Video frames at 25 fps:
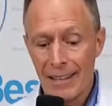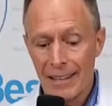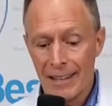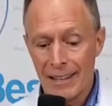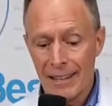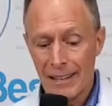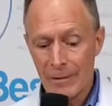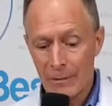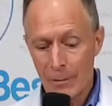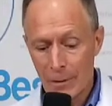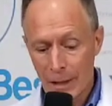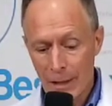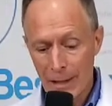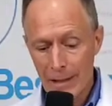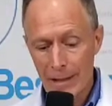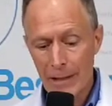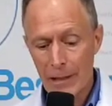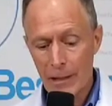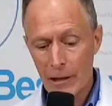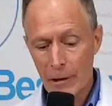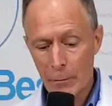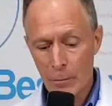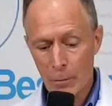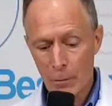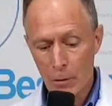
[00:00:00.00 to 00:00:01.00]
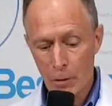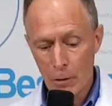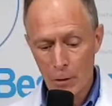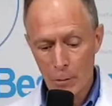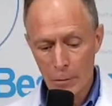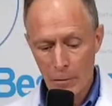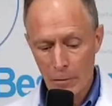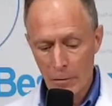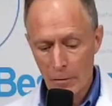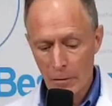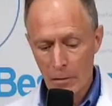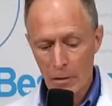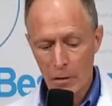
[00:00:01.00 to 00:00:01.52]
and when I did this program a
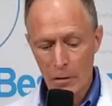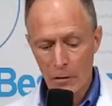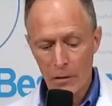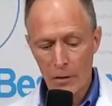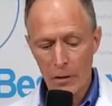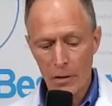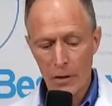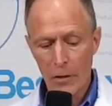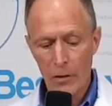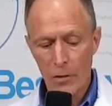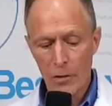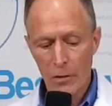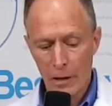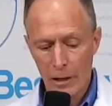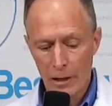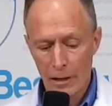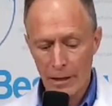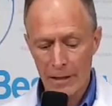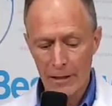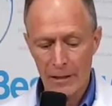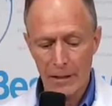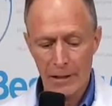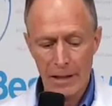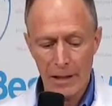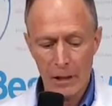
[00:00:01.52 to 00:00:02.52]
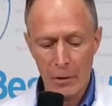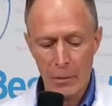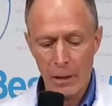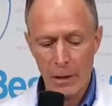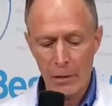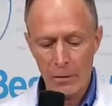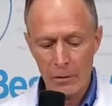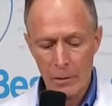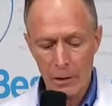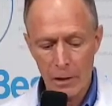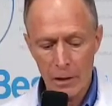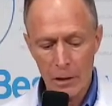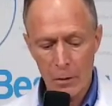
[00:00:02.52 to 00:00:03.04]
few years ago, I lost a lot of weight
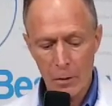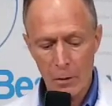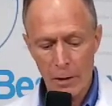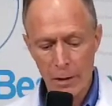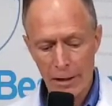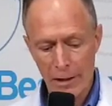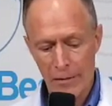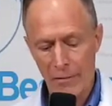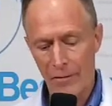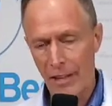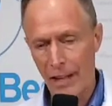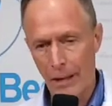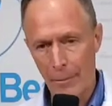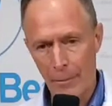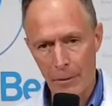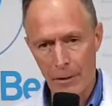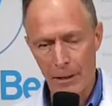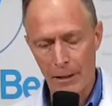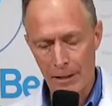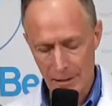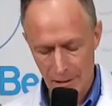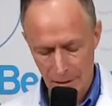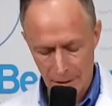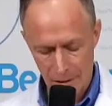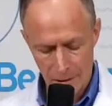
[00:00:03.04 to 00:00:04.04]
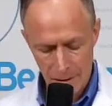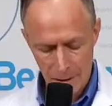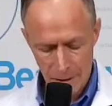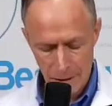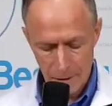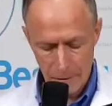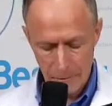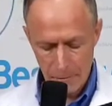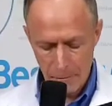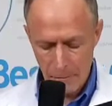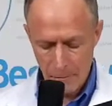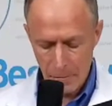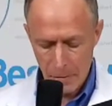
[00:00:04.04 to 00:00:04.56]
really quick. I've kept it off since
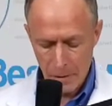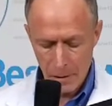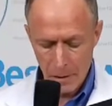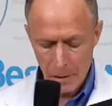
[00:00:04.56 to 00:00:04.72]
then.